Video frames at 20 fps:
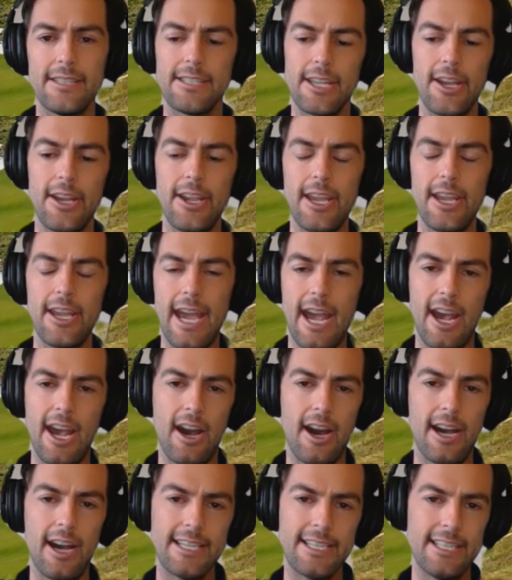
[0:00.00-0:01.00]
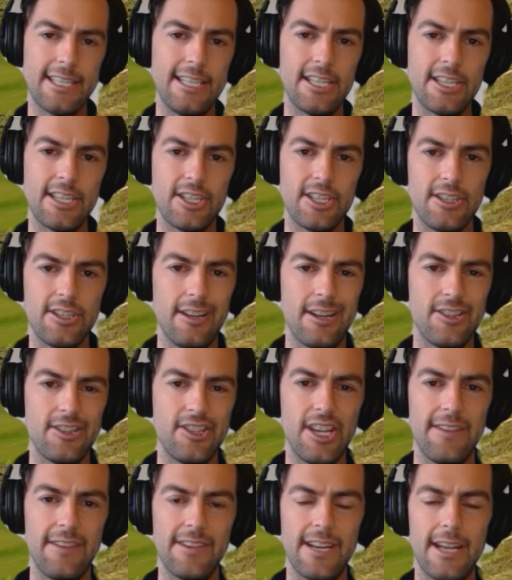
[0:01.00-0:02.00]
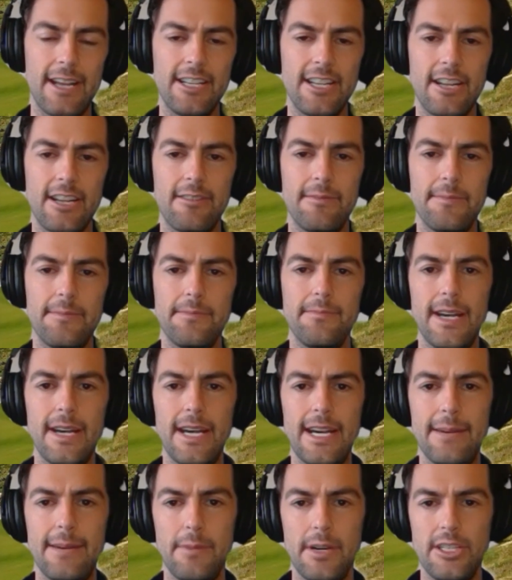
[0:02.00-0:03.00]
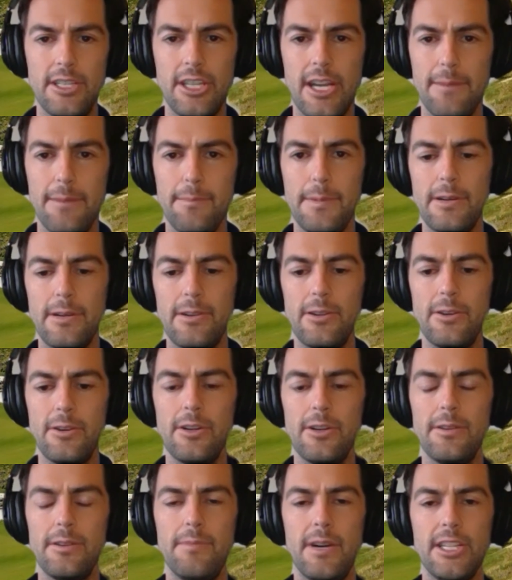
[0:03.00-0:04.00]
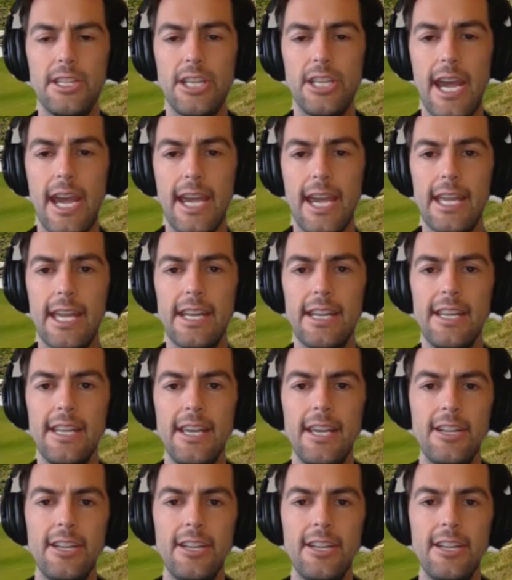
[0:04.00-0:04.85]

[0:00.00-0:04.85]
So yeah, I actually just, shove it under my jumper or my jacket,